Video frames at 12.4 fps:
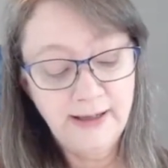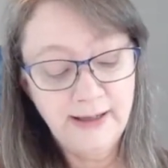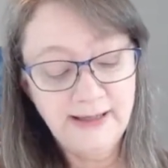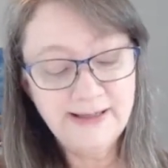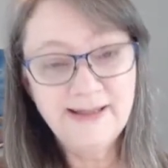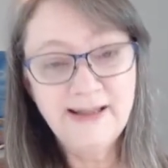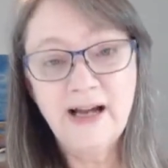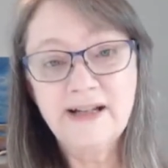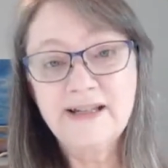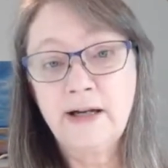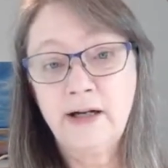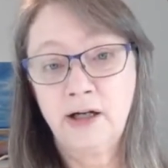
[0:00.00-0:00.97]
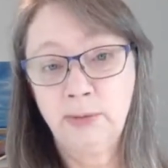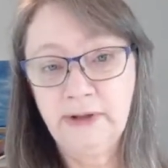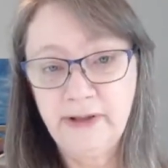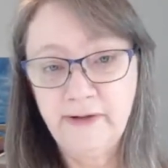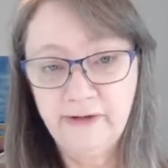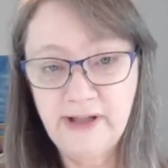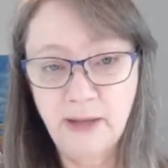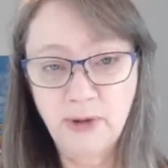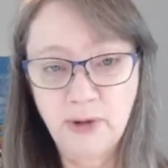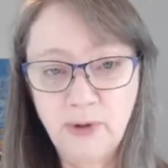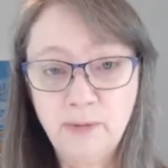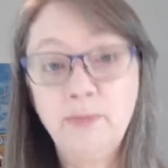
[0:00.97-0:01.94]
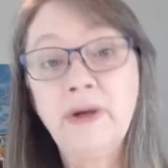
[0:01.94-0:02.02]
It's not terribly
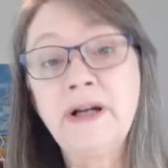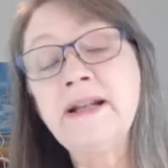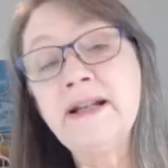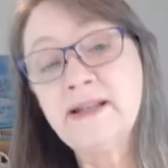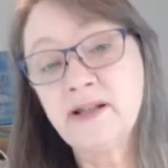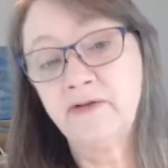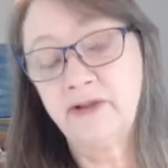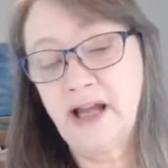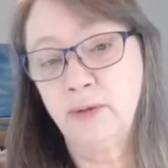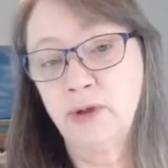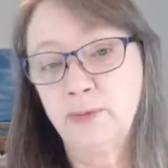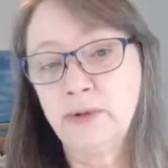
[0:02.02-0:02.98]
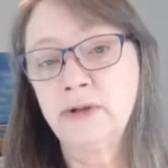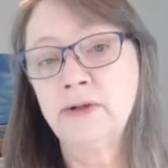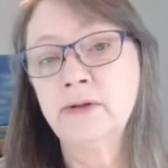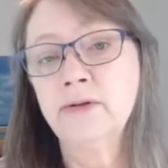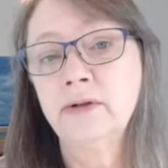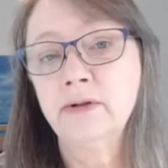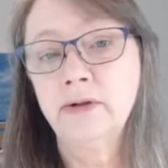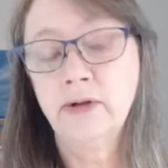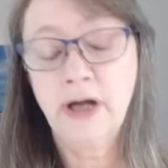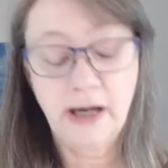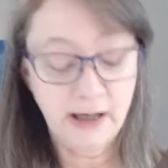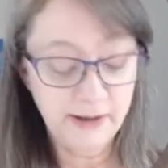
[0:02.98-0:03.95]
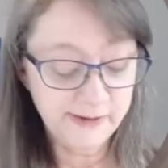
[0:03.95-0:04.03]
flammable, but it is a flammable
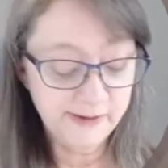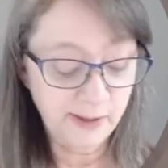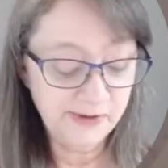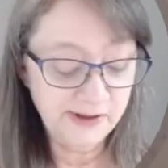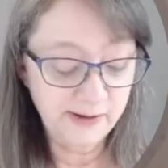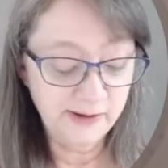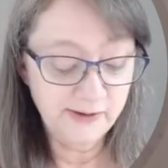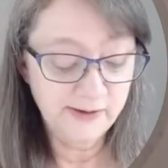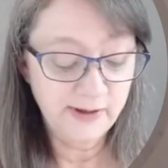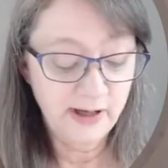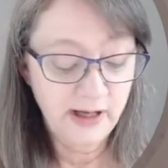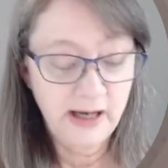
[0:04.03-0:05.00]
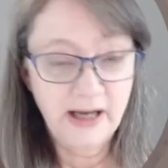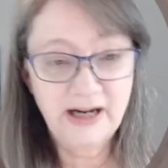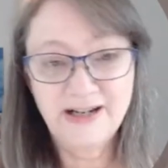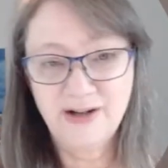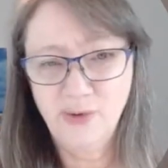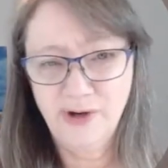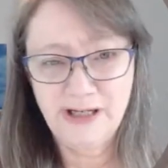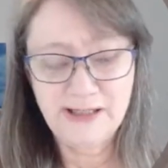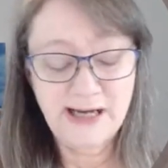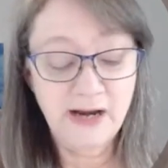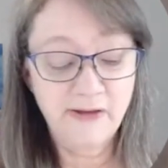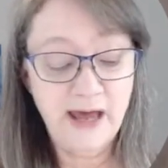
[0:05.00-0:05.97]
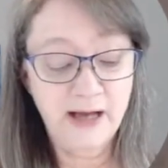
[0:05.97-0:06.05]
substance, and I don't want to
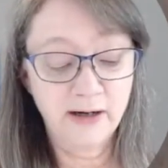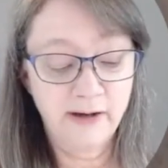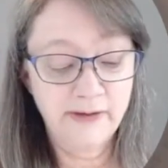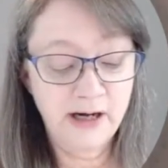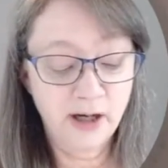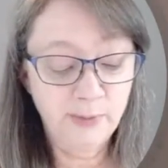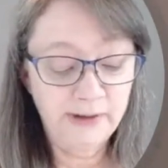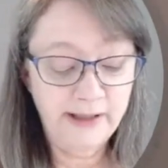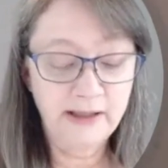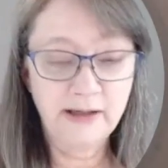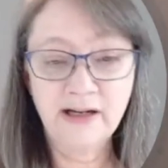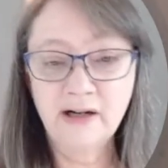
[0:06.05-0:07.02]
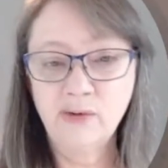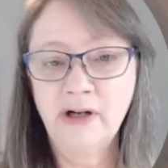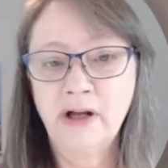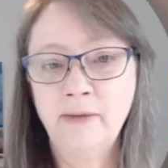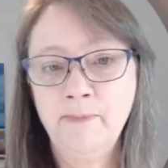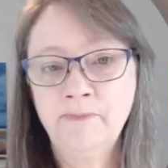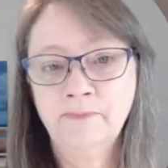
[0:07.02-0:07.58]
take that on the airplane. I don't want to,